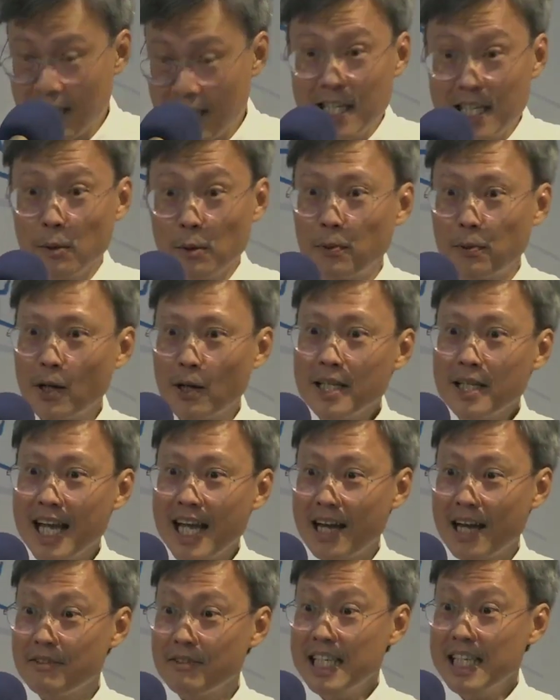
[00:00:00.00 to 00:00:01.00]
he'll probably
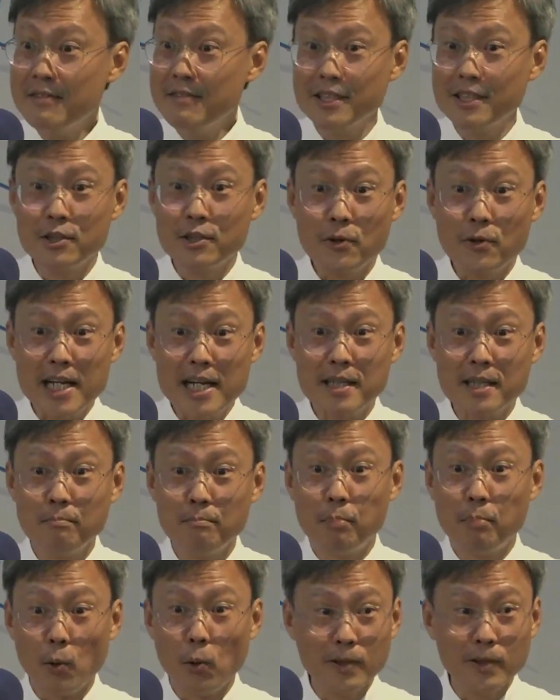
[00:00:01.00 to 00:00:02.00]
have even greater
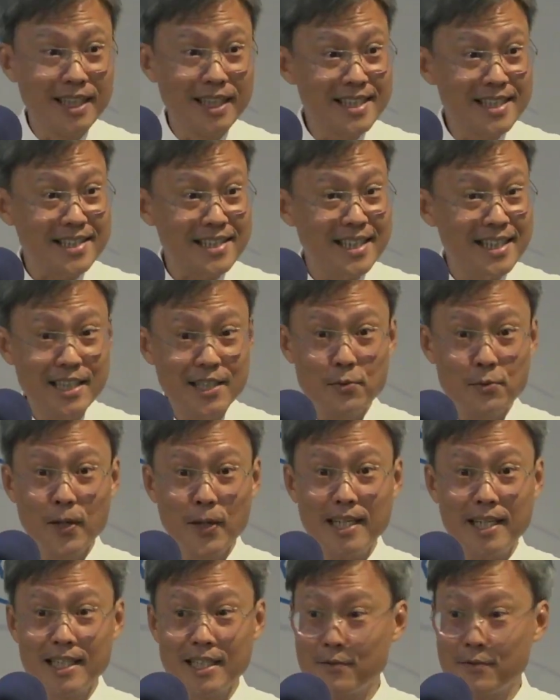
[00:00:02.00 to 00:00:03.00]
boldness in his
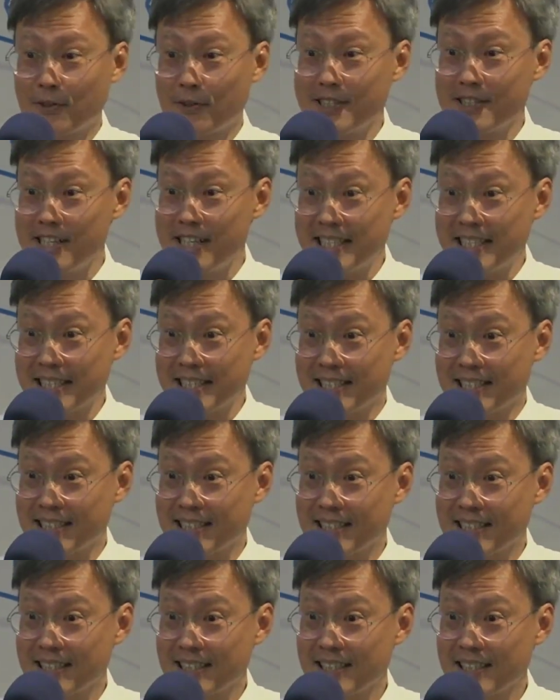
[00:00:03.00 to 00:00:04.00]
witness for
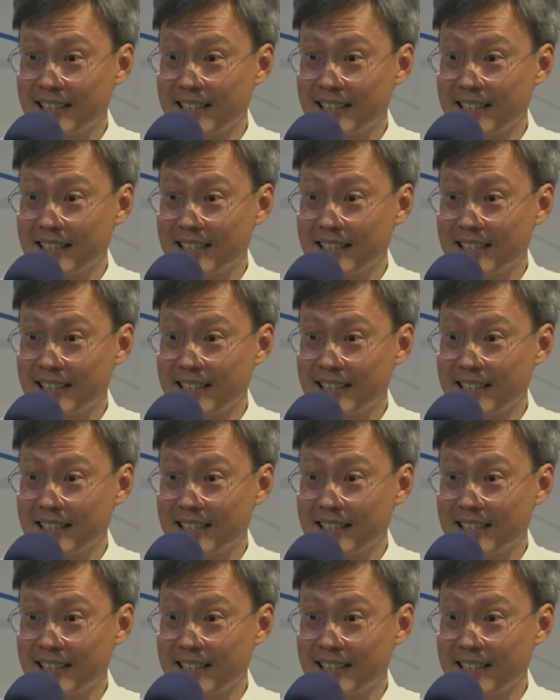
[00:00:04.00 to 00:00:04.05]
Jesus.